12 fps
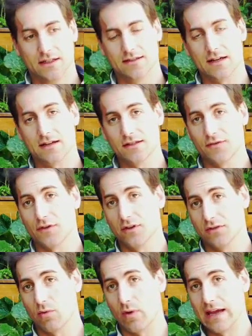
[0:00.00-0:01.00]
There are
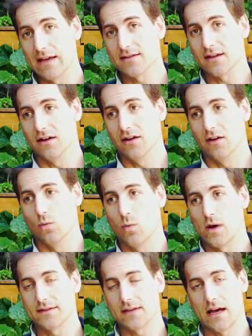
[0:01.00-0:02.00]
different ways.
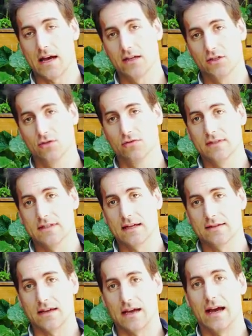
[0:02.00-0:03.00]
What I do is
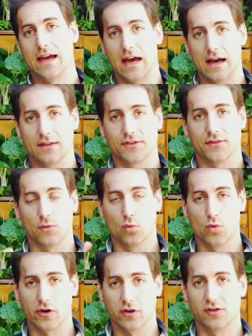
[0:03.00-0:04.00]
that I add
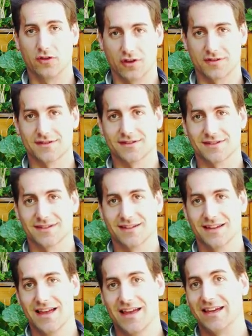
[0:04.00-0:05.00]
rock dust
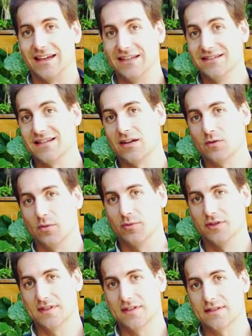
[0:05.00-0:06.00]
in the
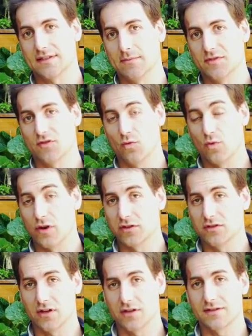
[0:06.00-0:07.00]
aquaponics system. So rock
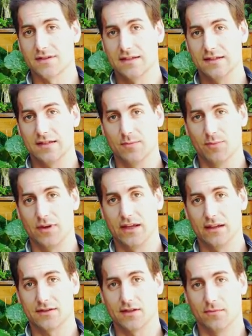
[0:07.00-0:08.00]
dust is
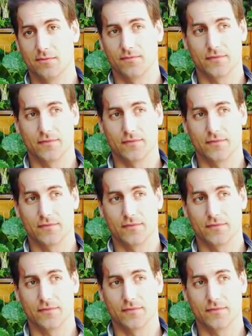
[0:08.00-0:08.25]
simply some